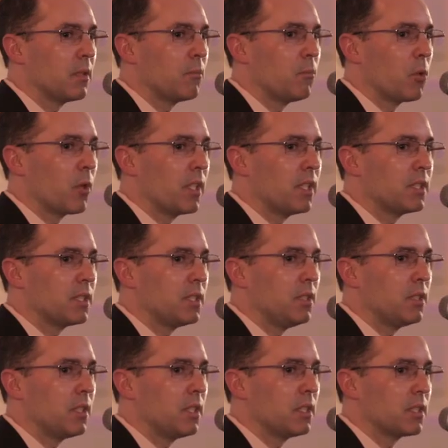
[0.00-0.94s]
the more
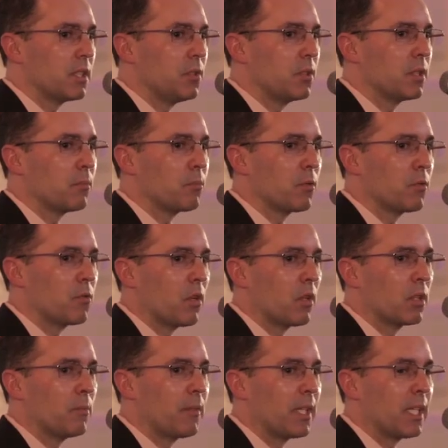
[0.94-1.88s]
easily you can
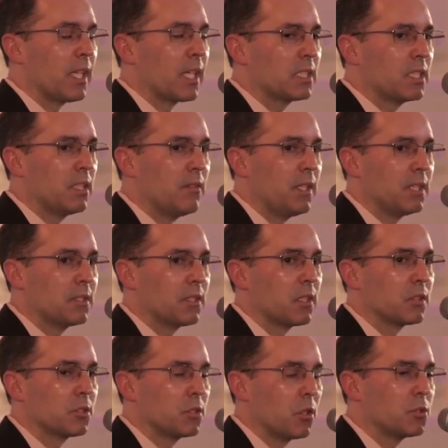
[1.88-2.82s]
perform the mental activities
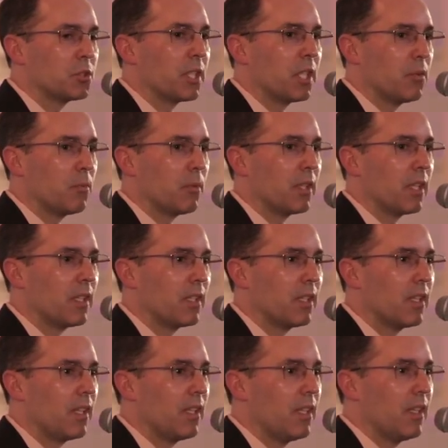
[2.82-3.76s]
that are associated with it.
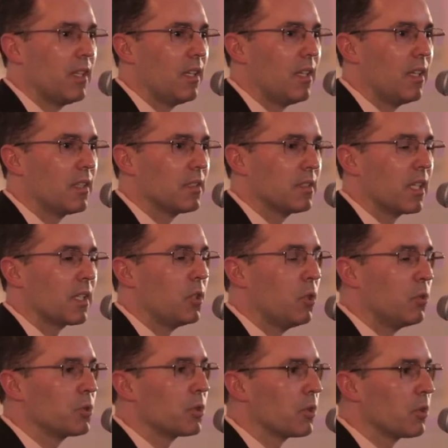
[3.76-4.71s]
It's like
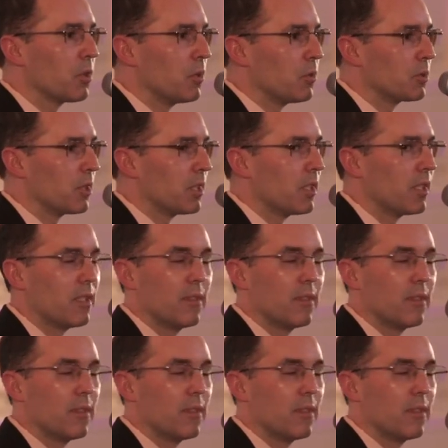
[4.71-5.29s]
use it or lose it.